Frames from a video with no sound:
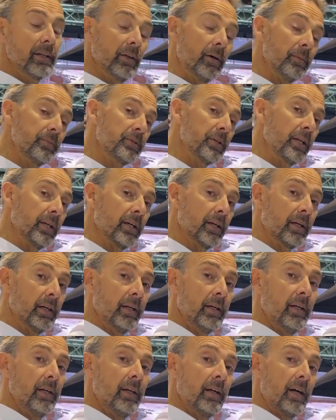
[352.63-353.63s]
knobs here
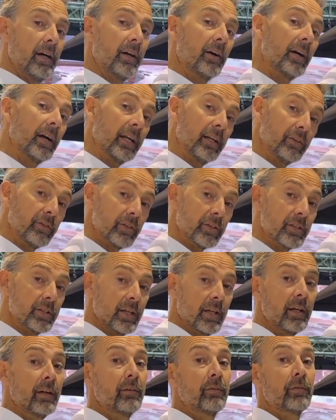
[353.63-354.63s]
are
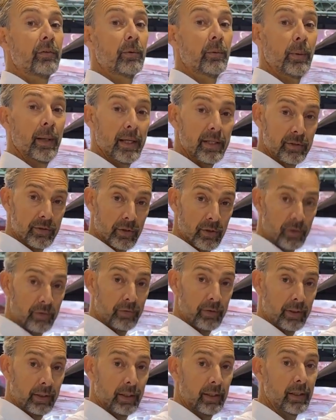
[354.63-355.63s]
interesting for wake
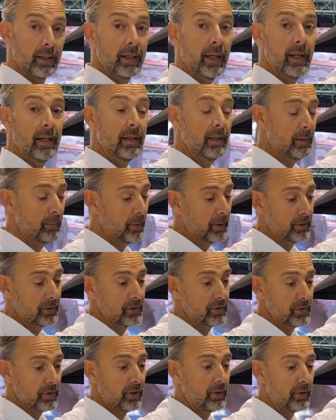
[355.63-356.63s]
surfing. Again, the boat
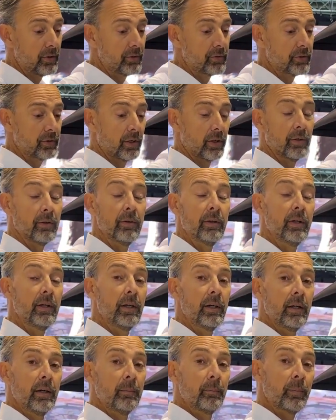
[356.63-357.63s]
is also
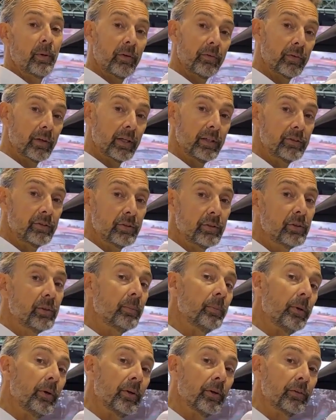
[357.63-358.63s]
perfectly
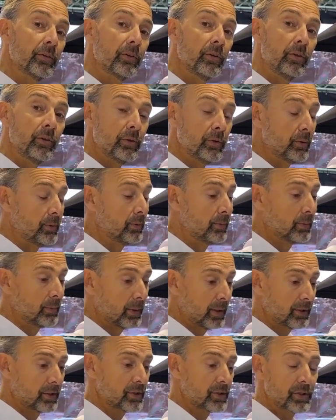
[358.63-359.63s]
suitable to do
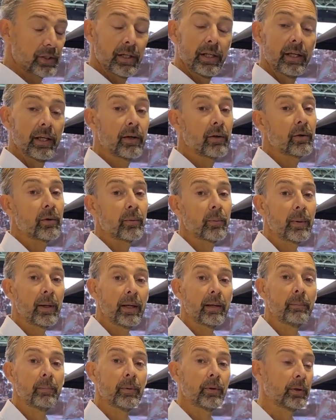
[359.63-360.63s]
water skiing or
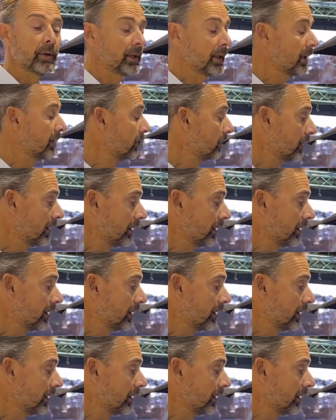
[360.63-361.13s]
wakeboarding or